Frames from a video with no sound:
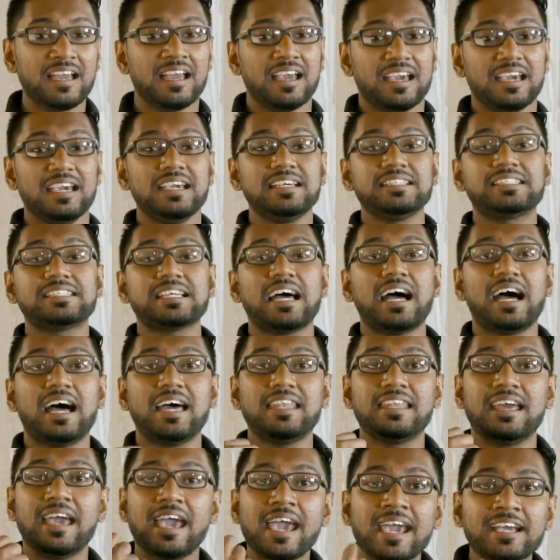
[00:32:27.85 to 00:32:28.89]
is an
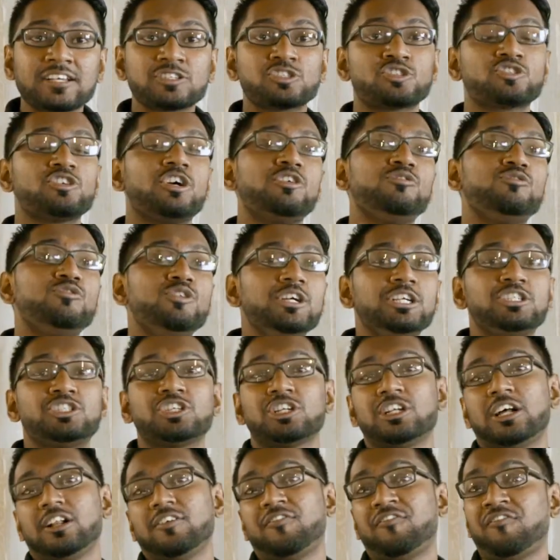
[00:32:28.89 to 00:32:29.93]

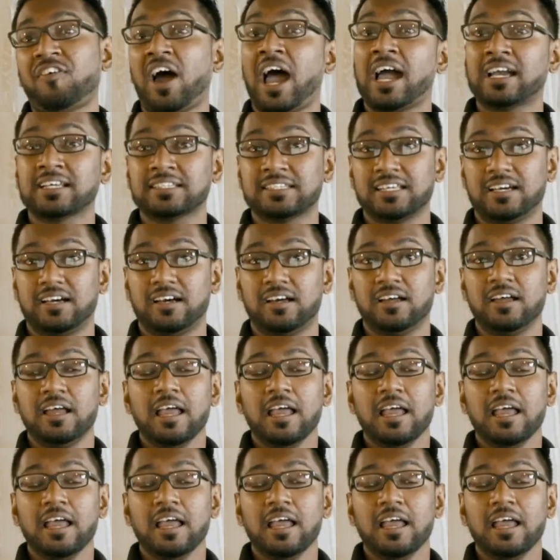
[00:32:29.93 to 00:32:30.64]
extra-regional factor